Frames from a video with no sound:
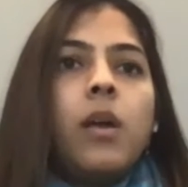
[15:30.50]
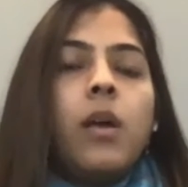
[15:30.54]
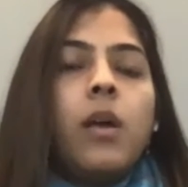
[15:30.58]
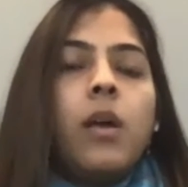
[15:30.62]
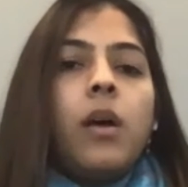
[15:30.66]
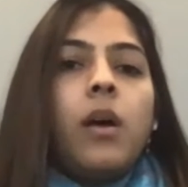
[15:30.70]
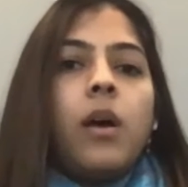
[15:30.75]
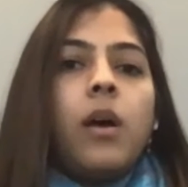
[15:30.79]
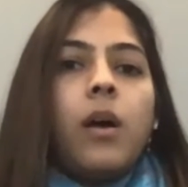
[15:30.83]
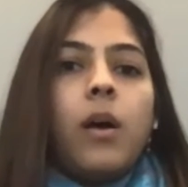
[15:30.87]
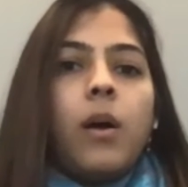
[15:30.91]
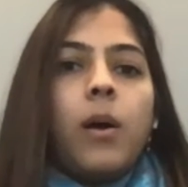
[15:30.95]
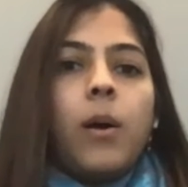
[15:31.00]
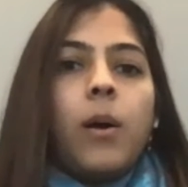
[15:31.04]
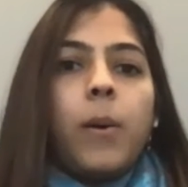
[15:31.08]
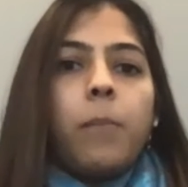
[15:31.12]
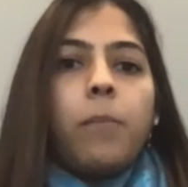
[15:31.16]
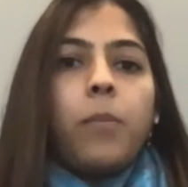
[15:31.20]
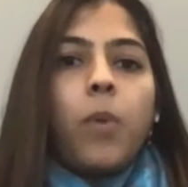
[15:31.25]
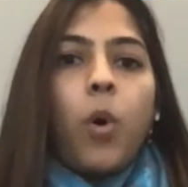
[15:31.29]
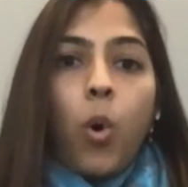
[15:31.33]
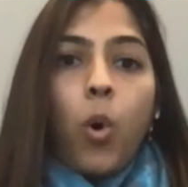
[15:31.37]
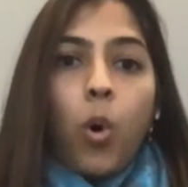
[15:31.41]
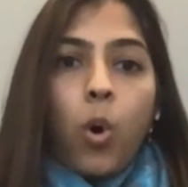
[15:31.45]

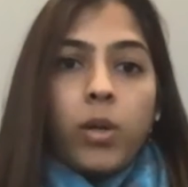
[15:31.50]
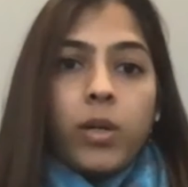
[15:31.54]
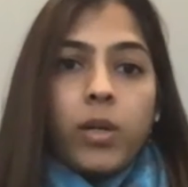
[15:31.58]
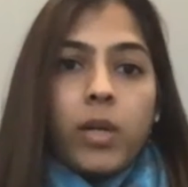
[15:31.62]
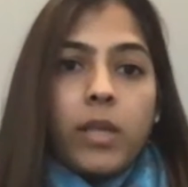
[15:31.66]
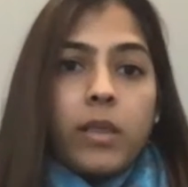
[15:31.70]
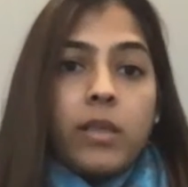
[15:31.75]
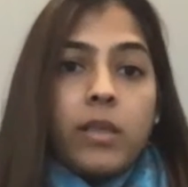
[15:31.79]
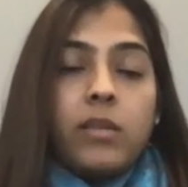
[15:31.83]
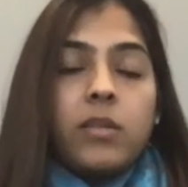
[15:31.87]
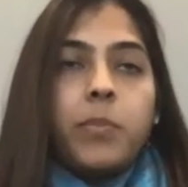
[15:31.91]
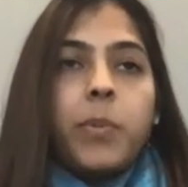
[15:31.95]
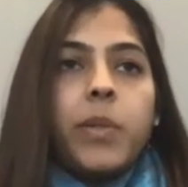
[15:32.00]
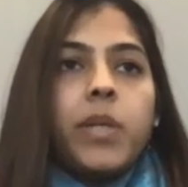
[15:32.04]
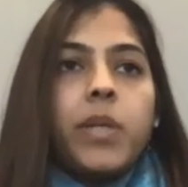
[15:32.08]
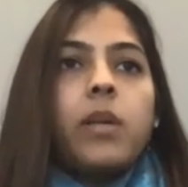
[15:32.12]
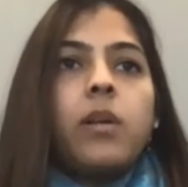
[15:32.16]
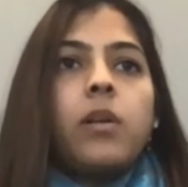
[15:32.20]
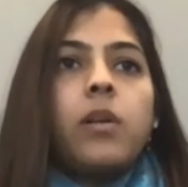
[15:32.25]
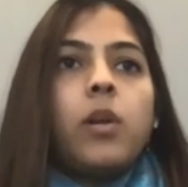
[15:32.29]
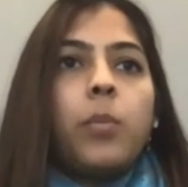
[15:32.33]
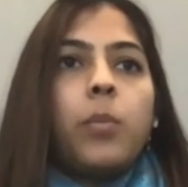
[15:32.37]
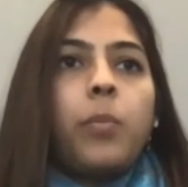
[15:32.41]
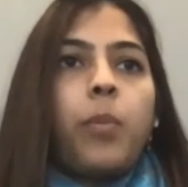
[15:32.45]
on this
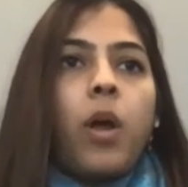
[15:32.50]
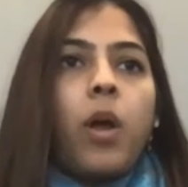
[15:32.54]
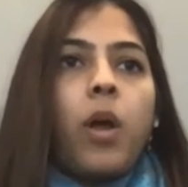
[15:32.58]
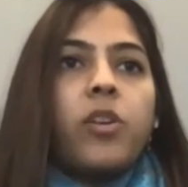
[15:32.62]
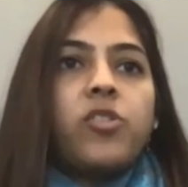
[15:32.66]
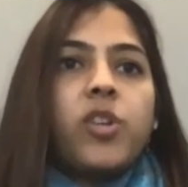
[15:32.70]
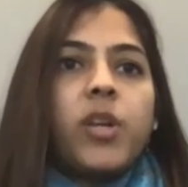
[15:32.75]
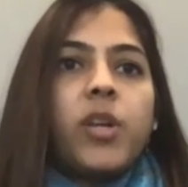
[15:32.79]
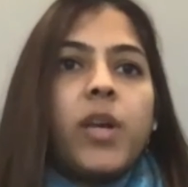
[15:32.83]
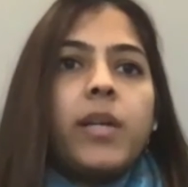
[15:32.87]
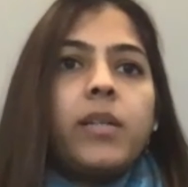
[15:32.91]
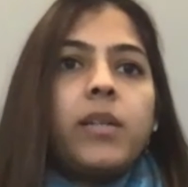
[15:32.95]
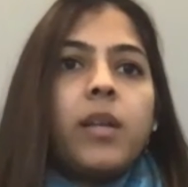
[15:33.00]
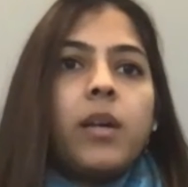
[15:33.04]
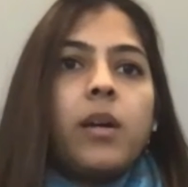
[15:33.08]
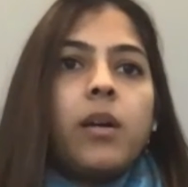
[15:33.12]
particular project.